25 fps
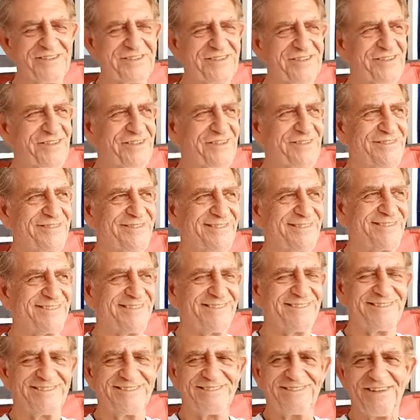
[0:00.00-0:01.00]
So,
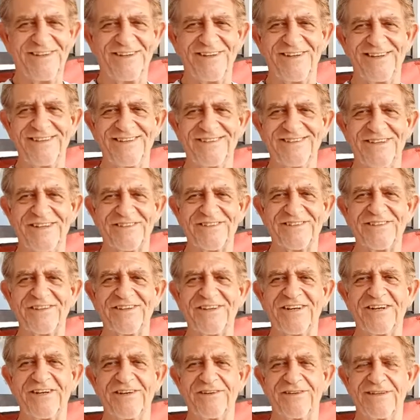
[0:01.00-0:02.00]
all right, talk to you
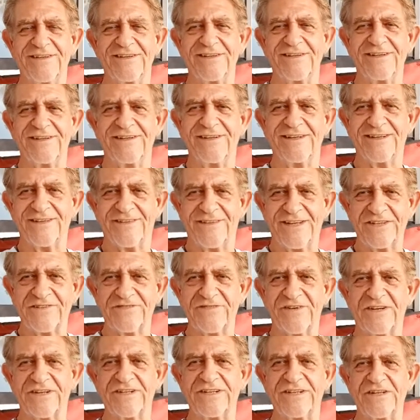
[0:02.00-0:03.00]
later, and thanks
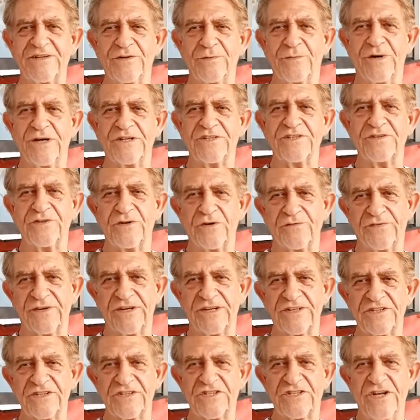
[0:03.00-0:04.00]
for continuing watching. Don't
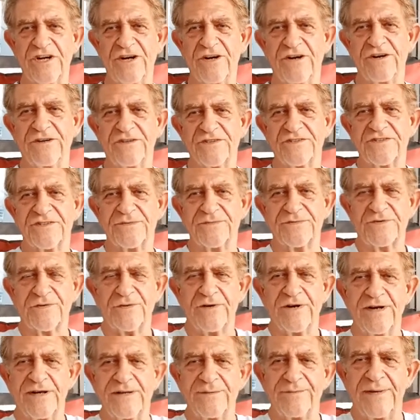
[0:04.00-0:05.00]
forget to share,
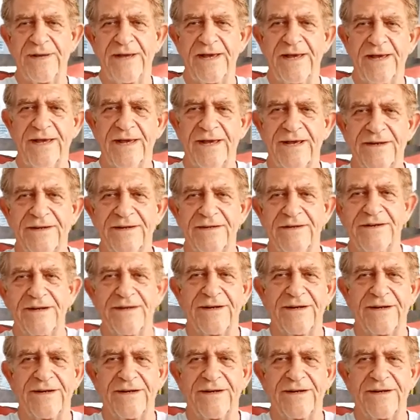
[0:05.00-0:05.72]
subscribe, and